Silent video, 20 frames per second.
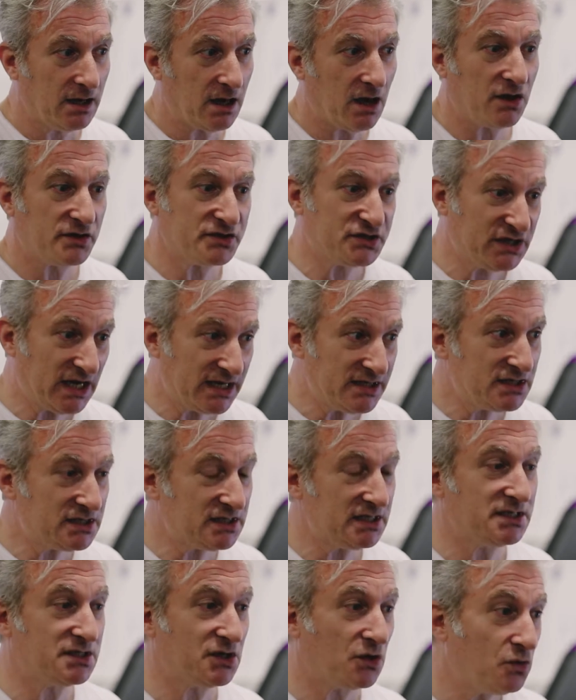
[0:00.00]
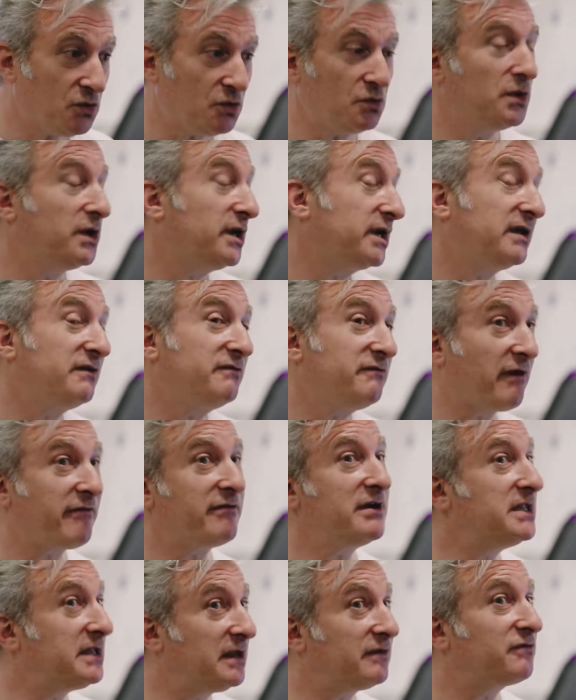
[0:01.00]
our senses all work in
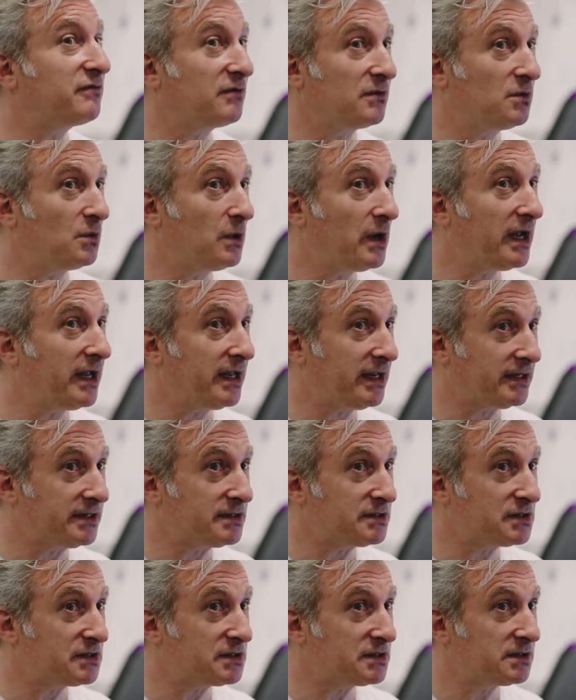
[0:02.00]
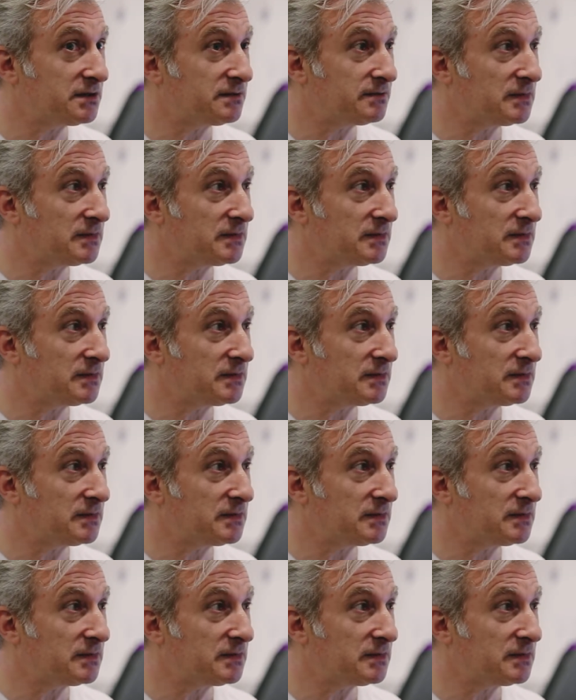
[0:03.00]
very different ways.